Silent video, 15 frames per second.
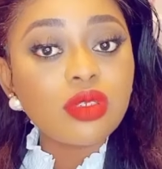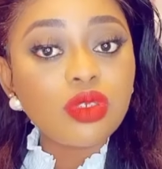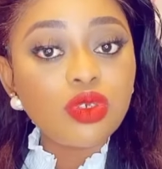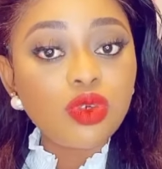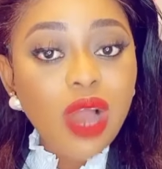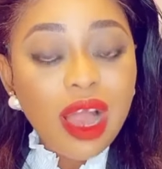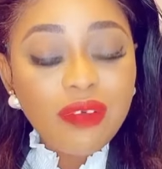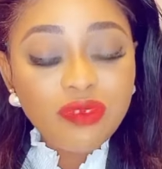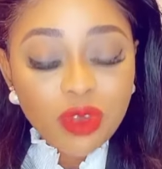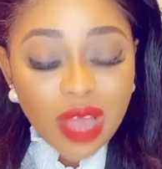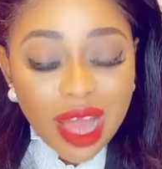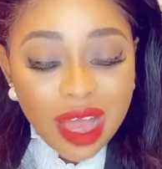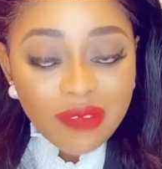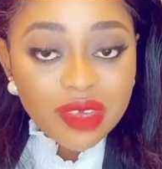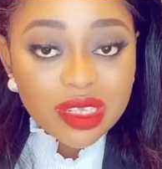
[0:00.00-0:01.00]
You have to
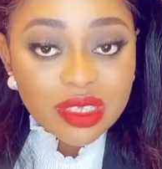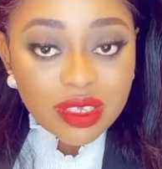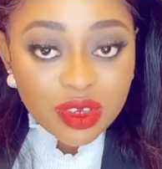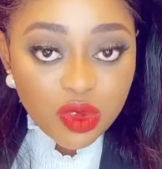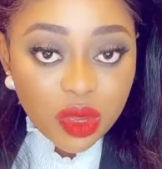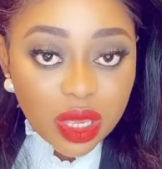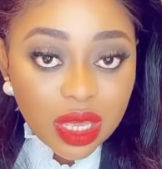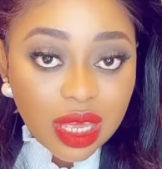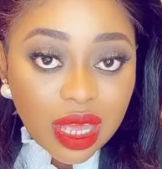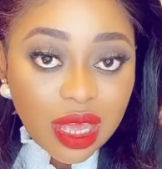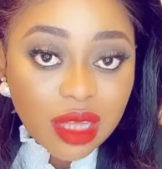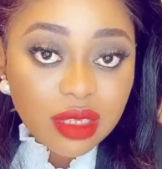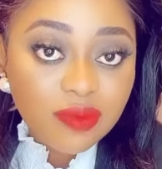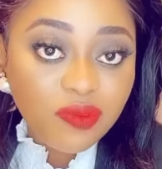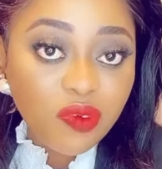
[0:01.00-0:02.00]
have it in your
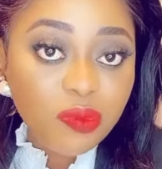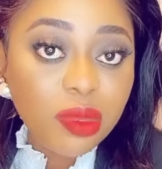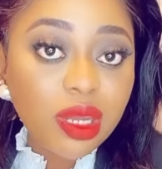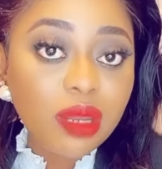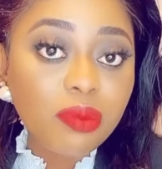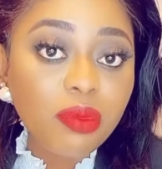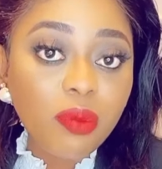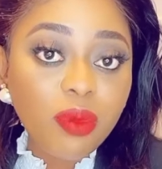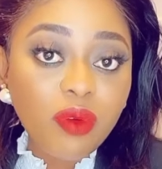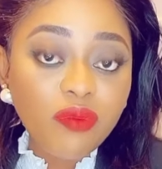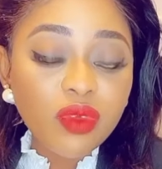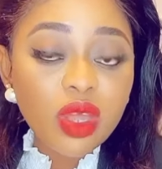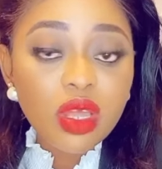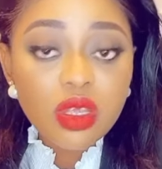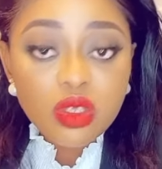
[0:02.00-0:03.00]
account for minimum of
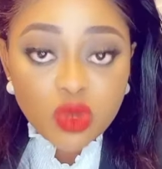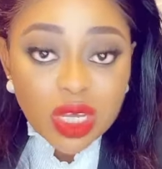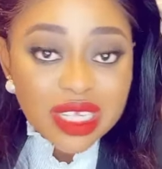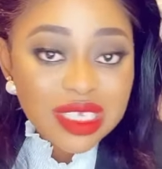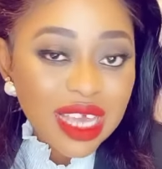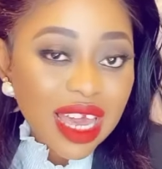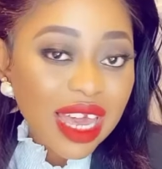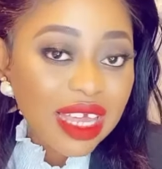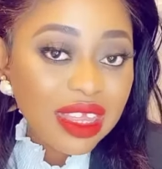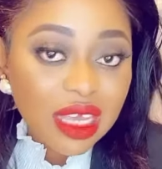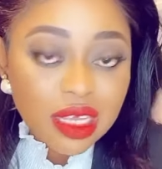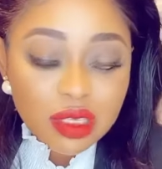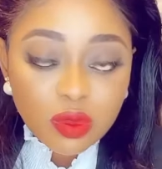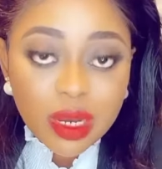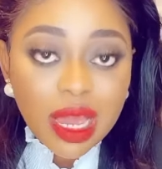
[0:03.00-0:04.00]
28
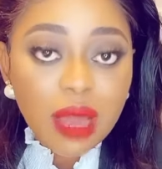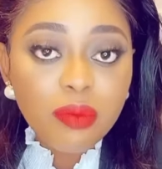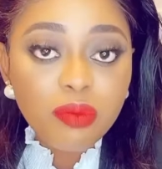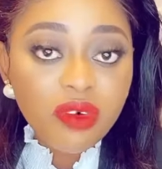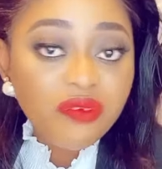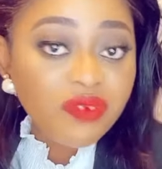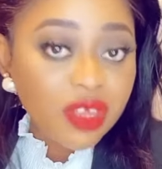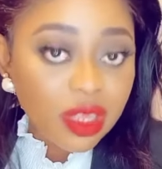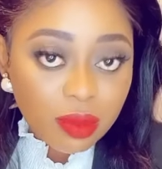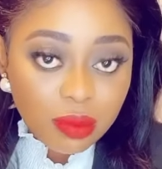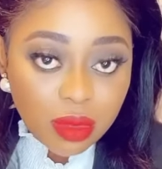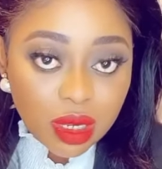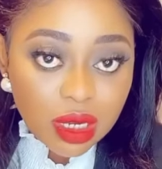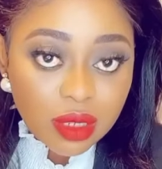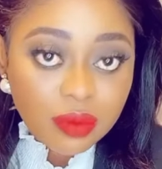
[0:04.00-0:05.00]
days without moving the
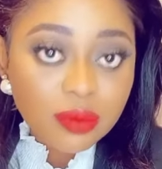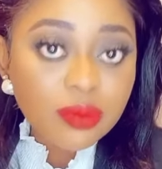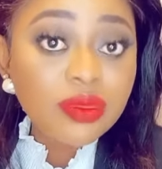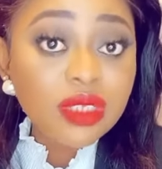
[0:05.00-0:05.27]
money.